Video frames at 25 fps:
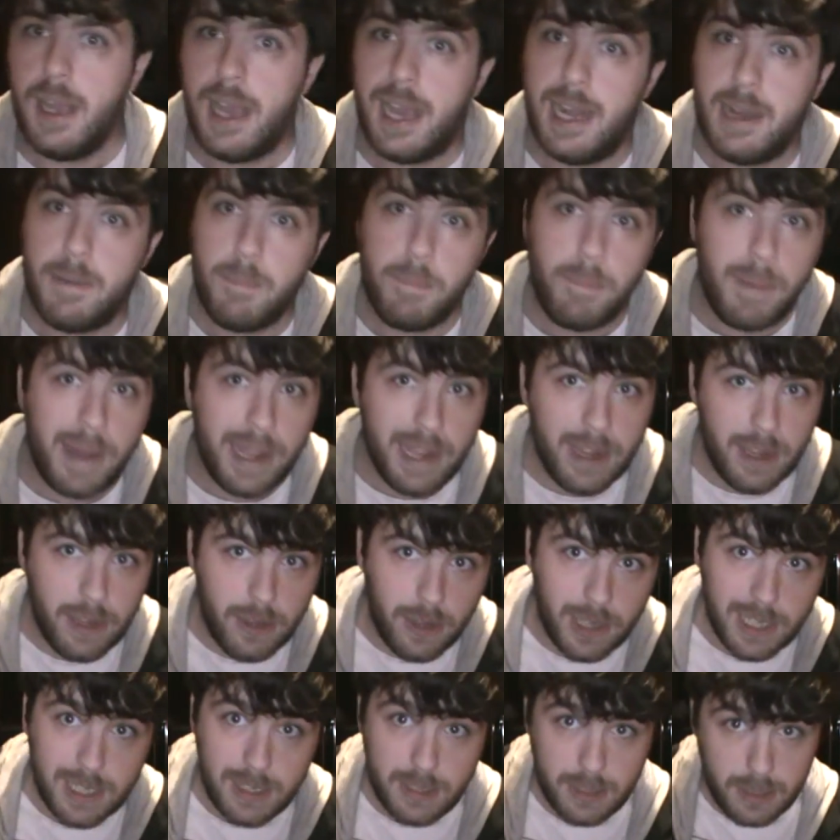And by
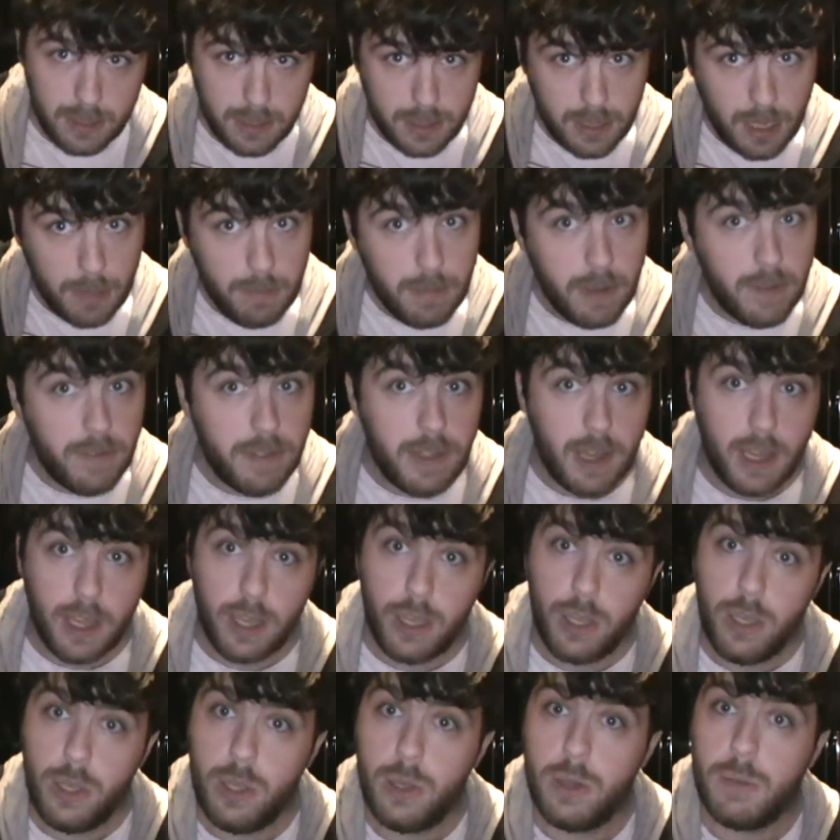God, some of the
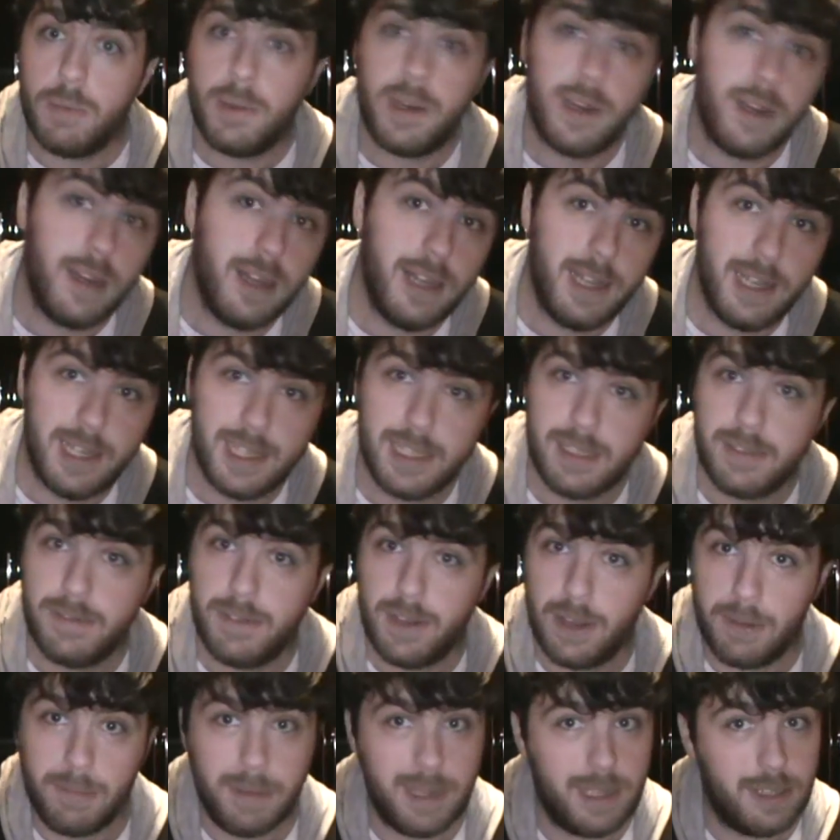humour in this
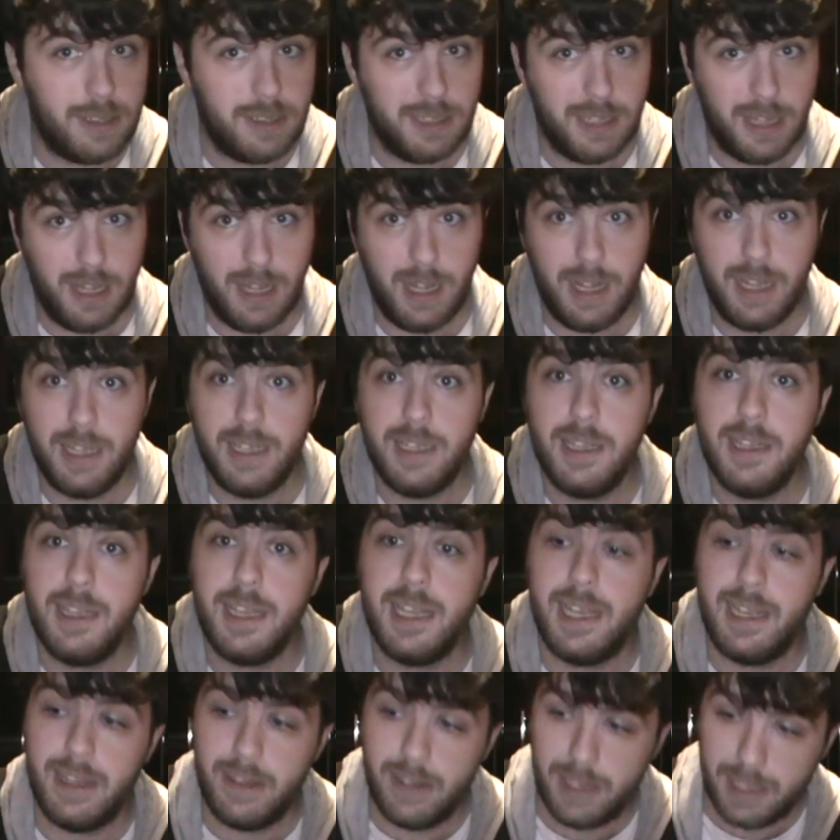film is
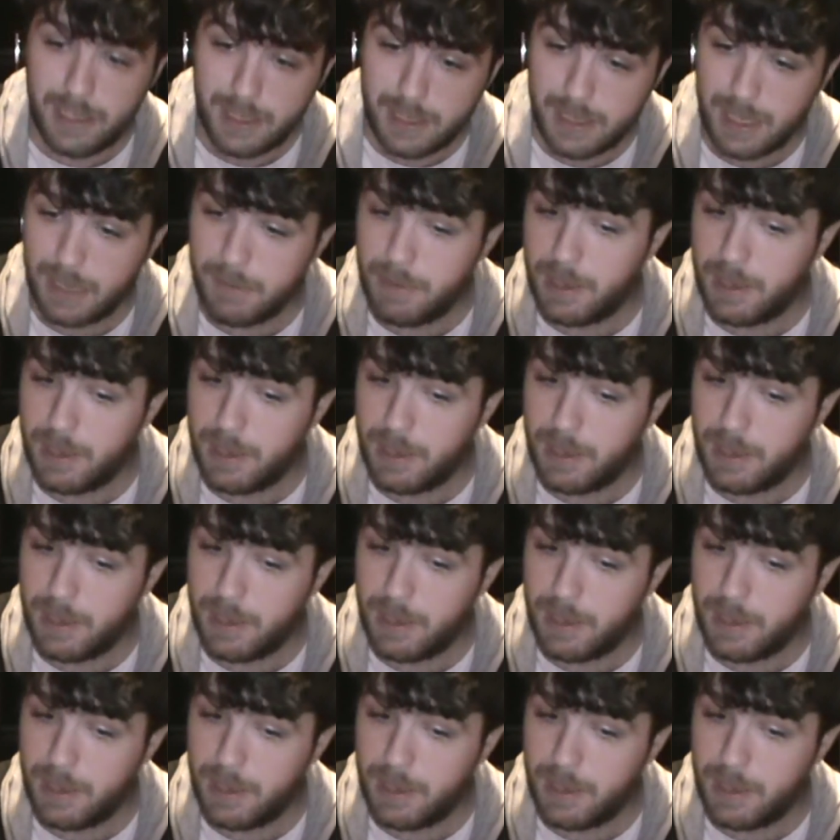hilarious.